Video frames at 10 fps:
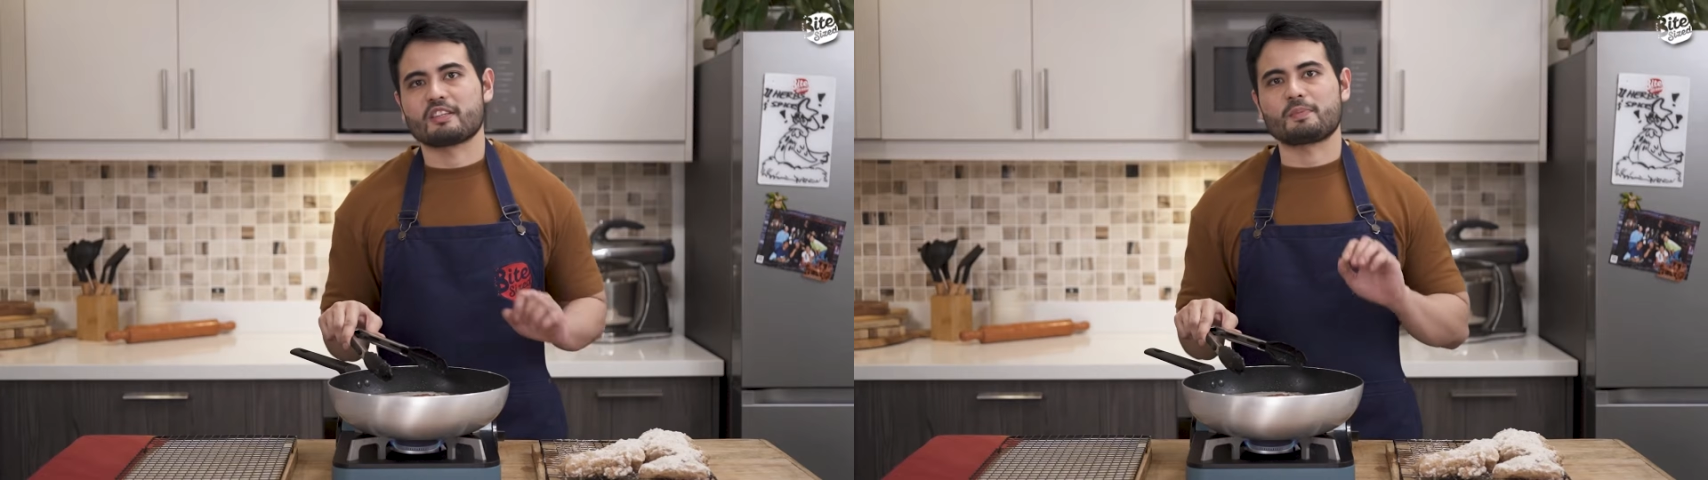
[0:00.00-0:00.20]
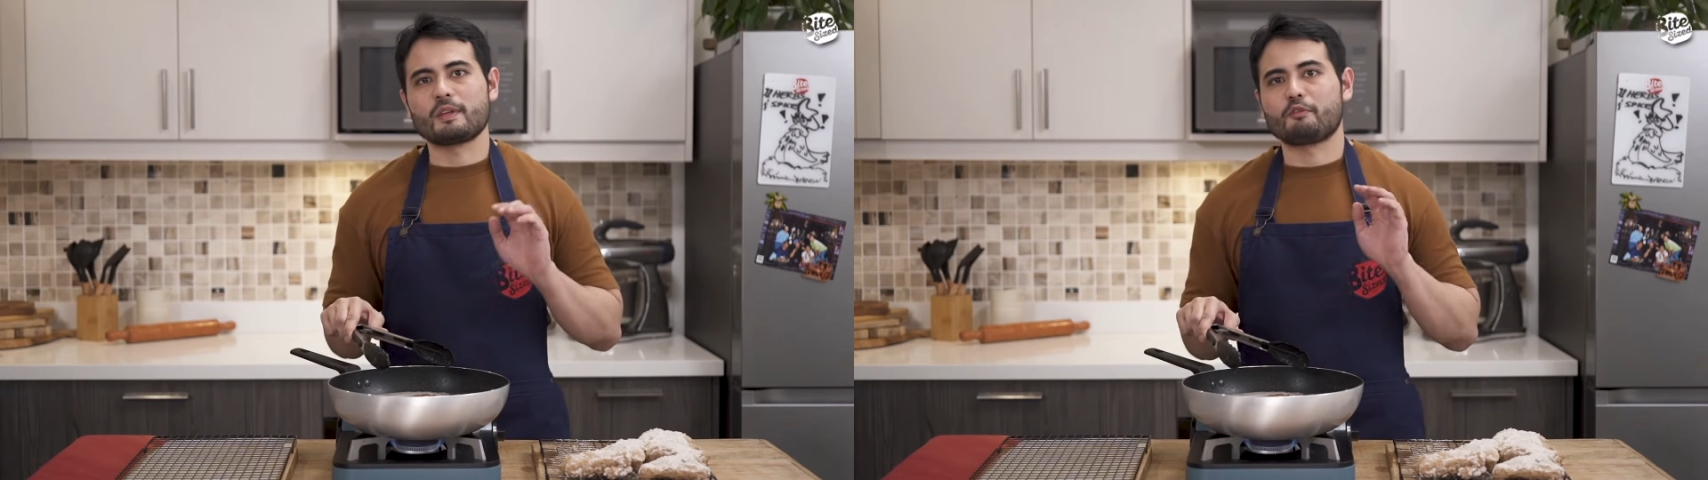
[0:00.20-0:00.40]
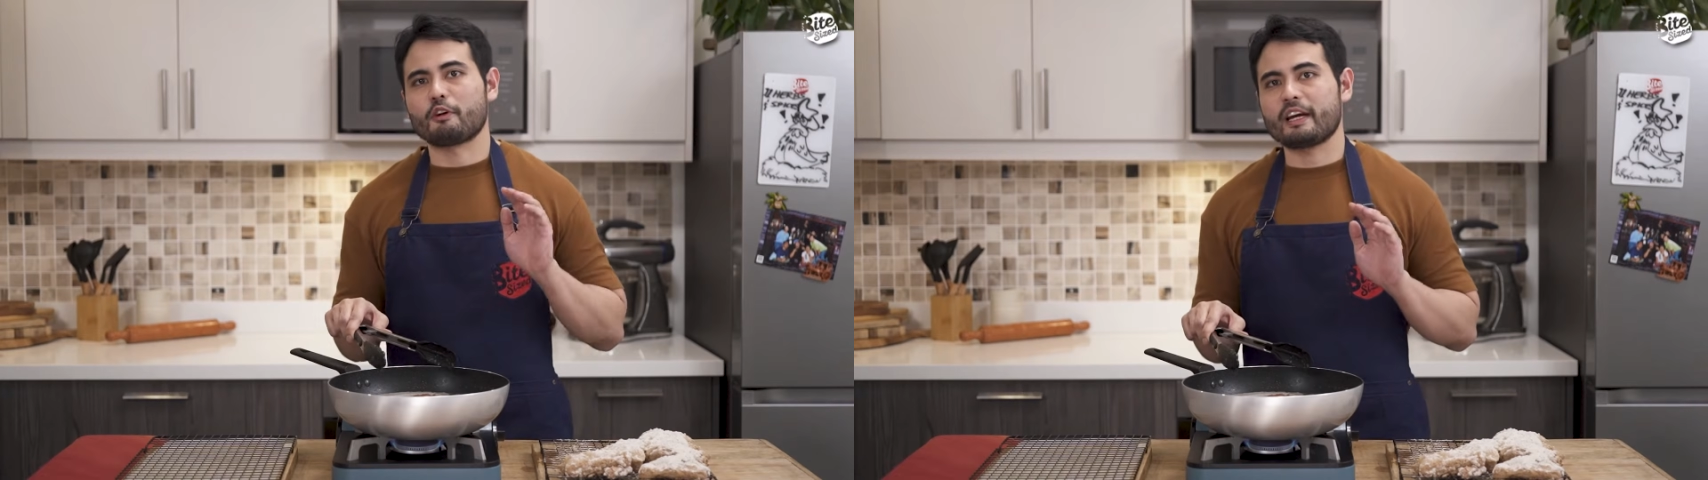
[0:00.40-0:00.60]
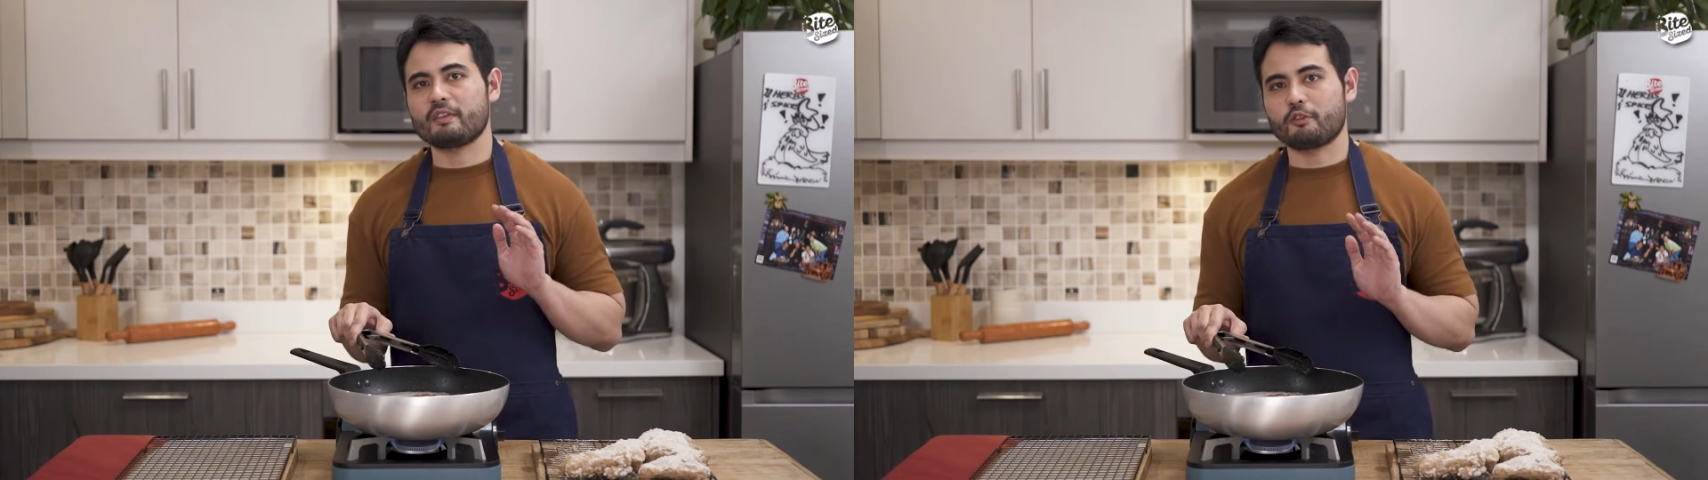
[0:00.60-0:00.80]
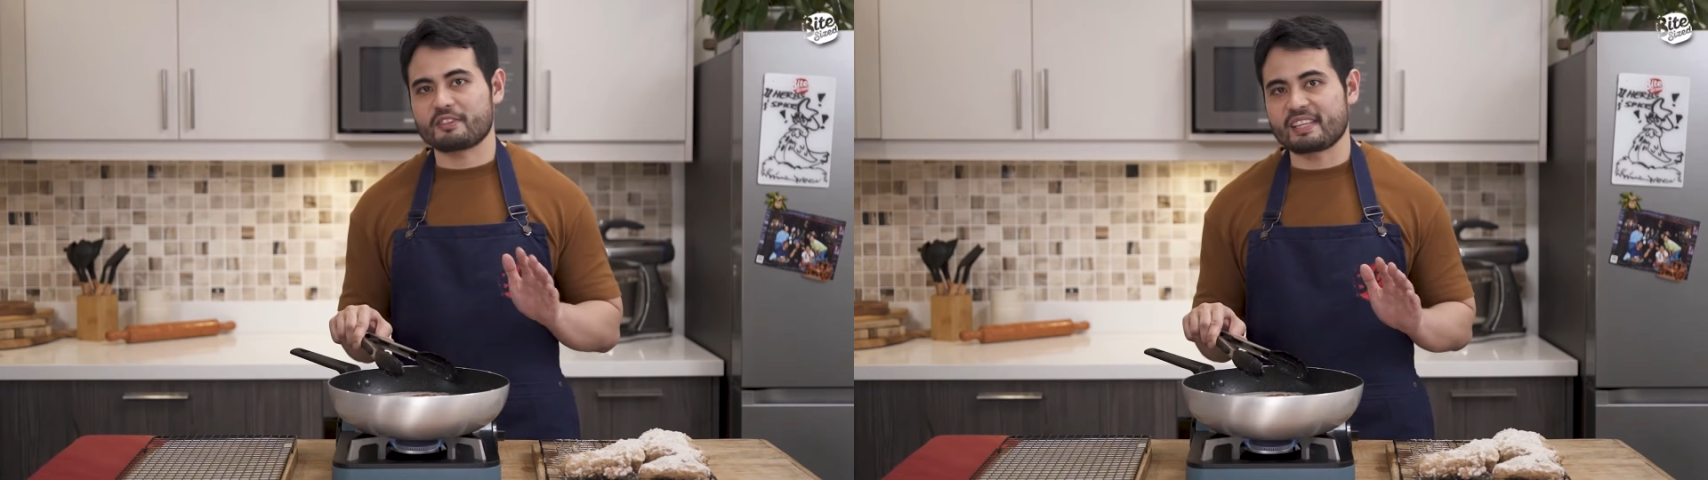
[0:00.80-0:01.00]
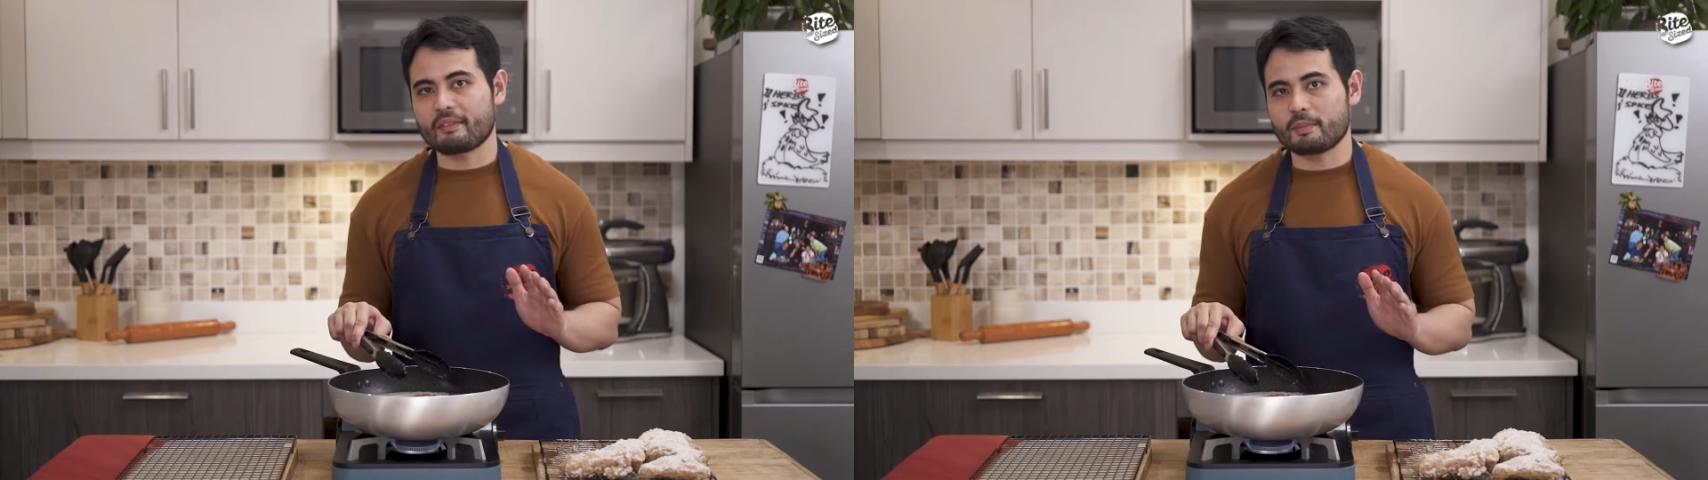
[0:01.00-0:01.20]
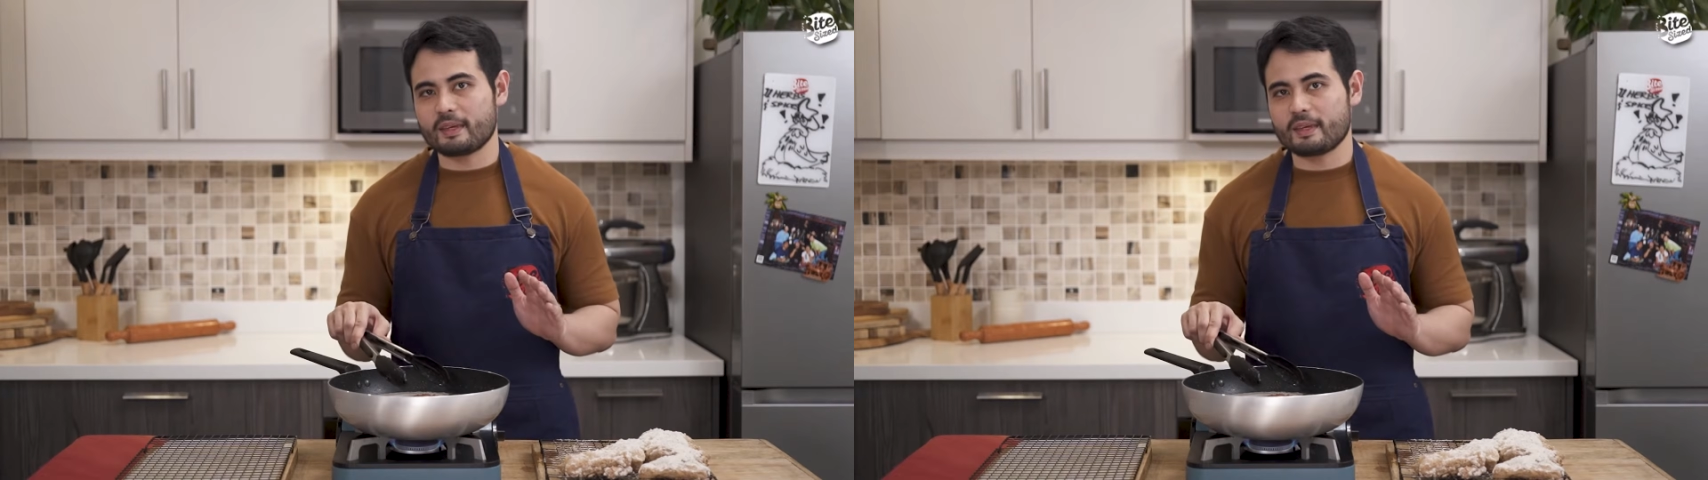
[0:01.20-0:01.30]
Been frying for 7